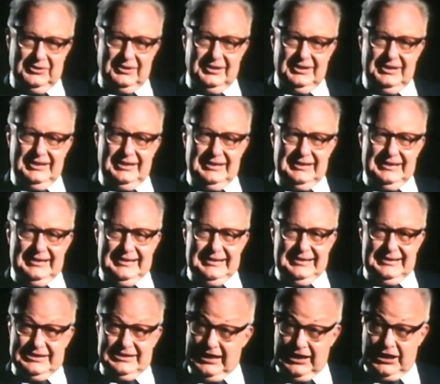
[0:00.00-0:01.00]
or
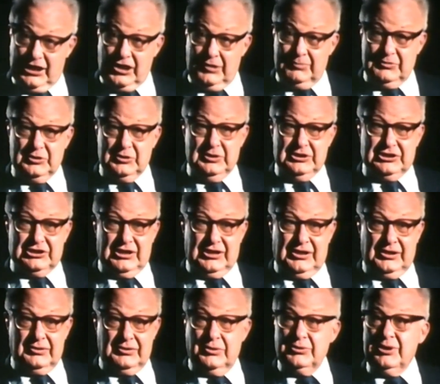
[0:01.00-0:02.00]
telling them to each
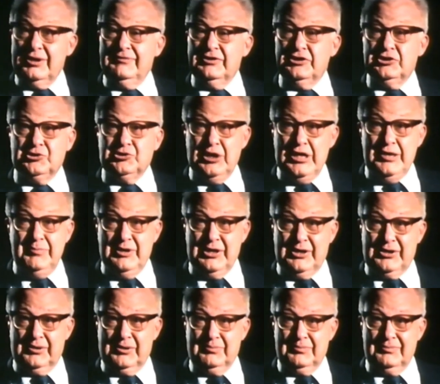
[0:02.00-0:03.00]
other or even
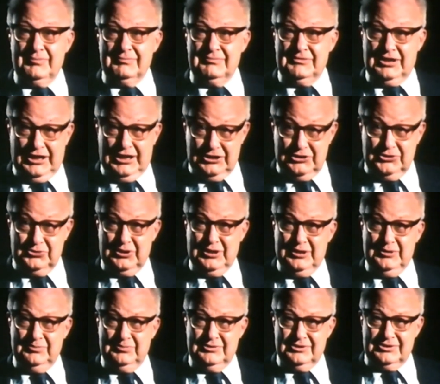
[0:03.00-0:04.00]
dreaming them, night
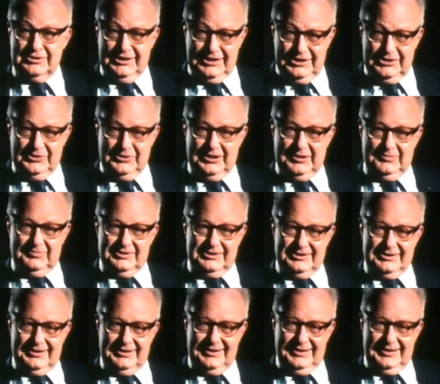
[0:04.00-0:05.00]
dreams,
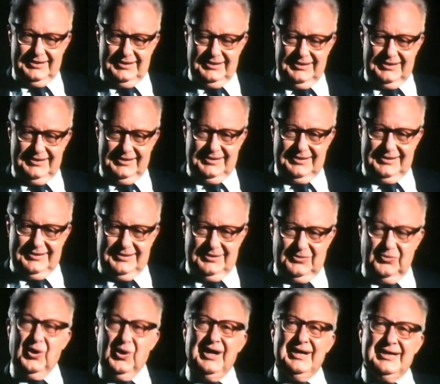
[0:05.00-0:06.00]
daydreams.
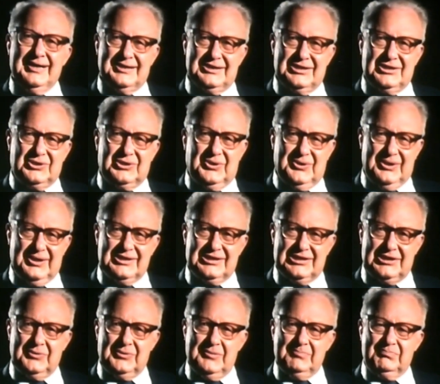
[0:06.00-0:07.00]
Why are stories
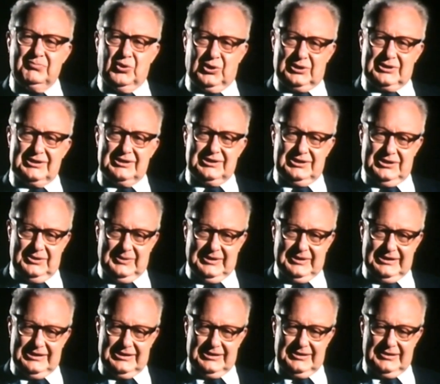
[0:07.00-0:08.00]
so important to
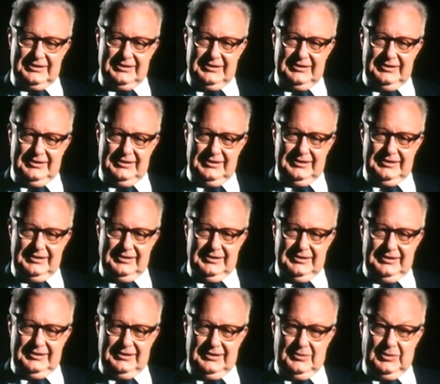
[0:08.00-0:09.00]
us?
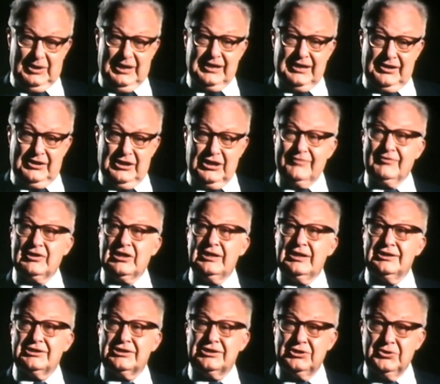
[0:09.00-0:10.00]
Well, I can think of at
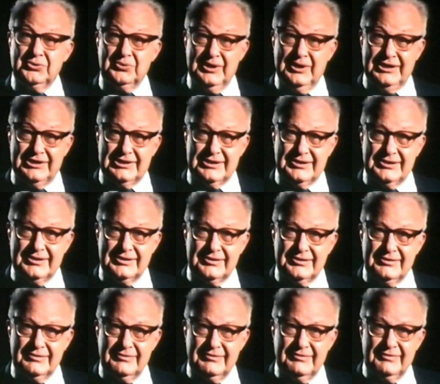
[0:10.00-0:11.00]
least two
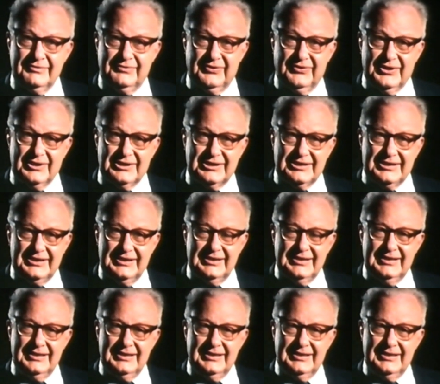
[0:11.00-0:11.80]
reasons. First,